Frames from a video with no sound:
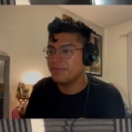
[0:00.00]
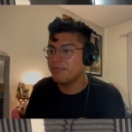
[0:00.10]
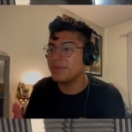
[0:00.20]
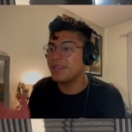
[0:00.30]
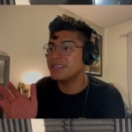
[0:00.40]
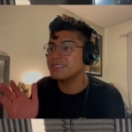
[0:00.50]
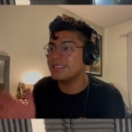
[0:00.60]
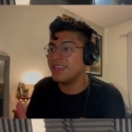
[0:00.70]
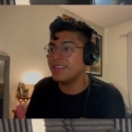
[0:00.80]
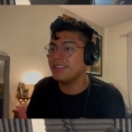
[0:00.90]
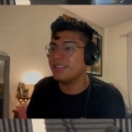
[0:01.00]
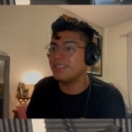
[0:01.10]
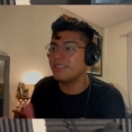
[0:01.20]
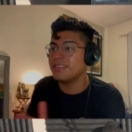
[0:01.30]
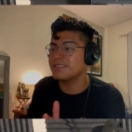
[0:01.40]
because then
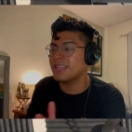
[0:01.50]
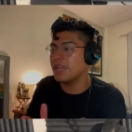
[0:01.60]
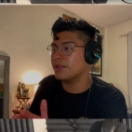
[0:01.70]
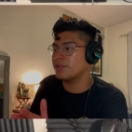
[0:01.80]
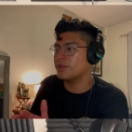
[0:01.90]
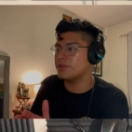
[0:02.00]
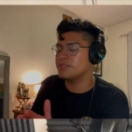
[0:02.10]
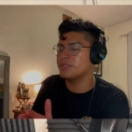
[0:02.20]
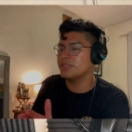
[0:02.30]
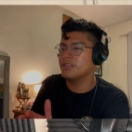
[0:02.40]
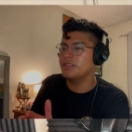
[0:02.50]
these characters,